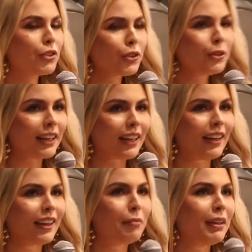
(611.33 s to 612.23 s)
truly
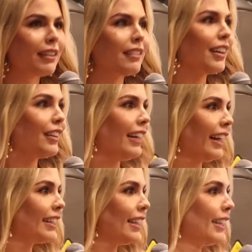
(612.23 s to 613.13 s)
immediately
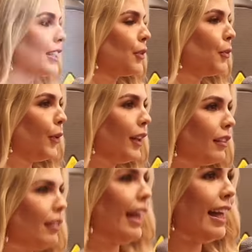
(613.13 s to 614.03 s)
connected with
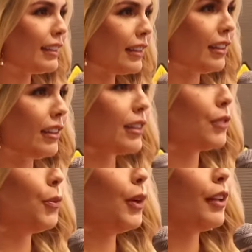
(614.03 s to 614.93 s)
the essence,
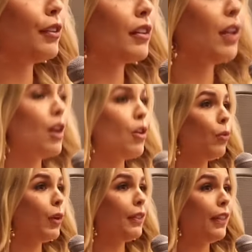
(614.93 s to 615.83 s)
with
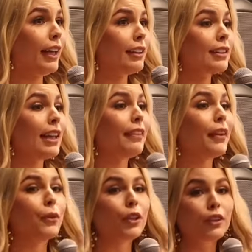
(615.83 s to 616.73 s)
what they said
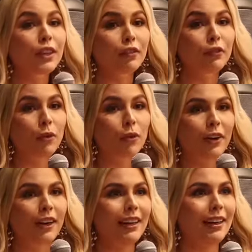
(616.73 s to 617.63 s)
they were looking for
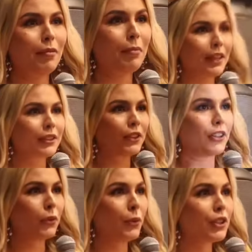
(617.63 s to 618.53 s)
in an
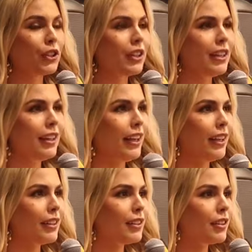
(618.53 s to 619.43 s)
ambassador, which
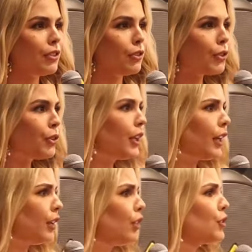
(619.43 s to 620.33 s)
is to
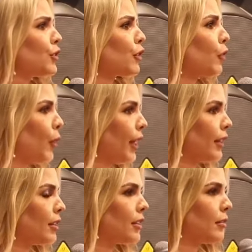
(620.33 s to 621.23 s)
truly use your
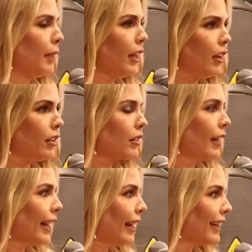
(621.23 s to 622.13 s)
voice, because
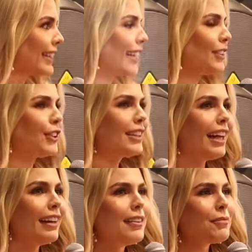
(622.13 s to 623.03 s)
like Alexander
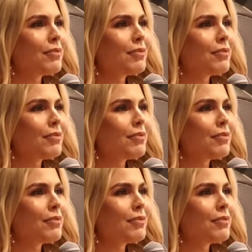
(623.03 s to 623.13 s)
said,